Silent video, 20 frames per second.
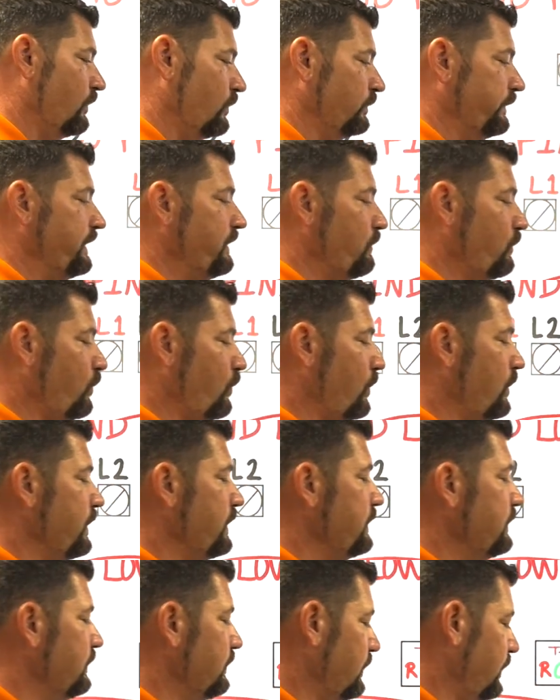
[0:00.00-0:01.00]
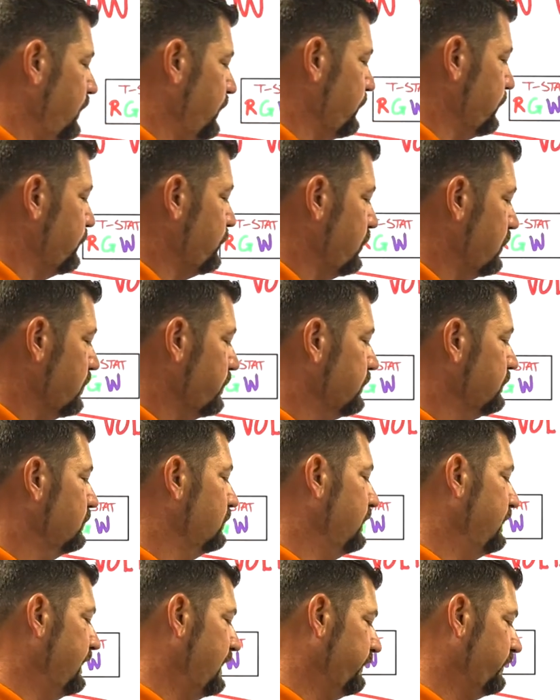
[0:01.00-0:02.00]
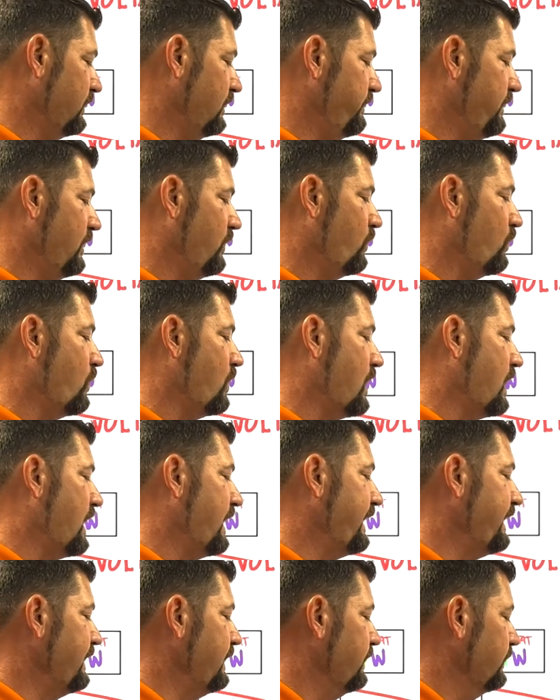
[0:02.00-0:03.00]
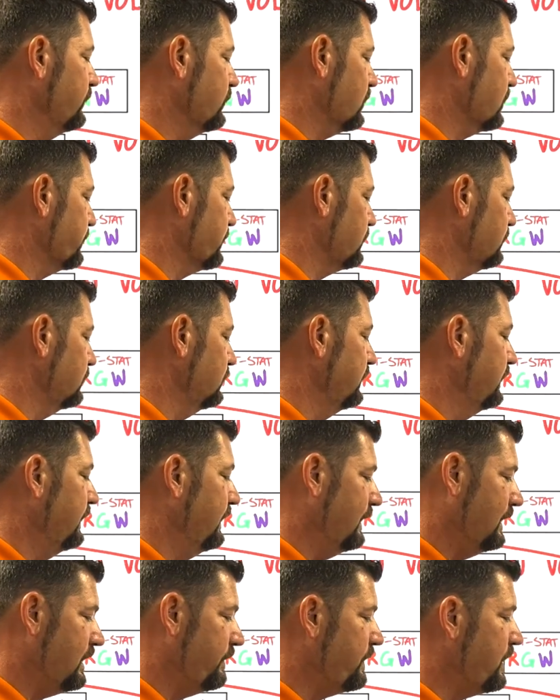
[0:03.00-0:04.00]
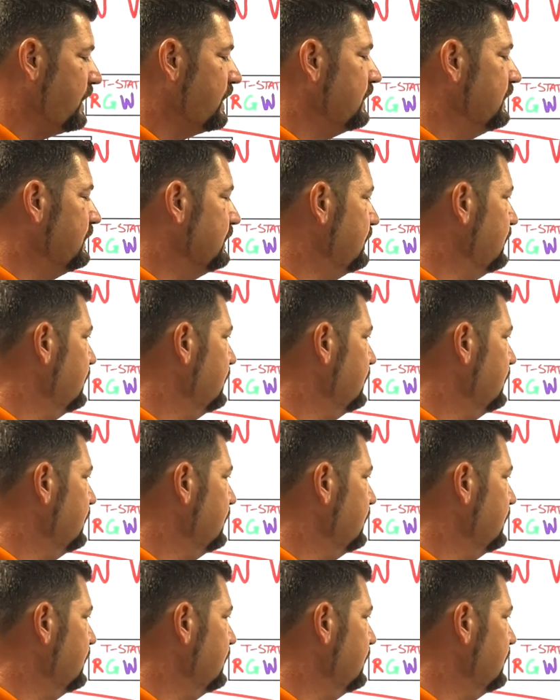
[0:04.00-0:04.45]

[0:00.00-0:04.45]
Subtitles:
only one other terminal, and that's going to be a Y terminal. And I'm not going to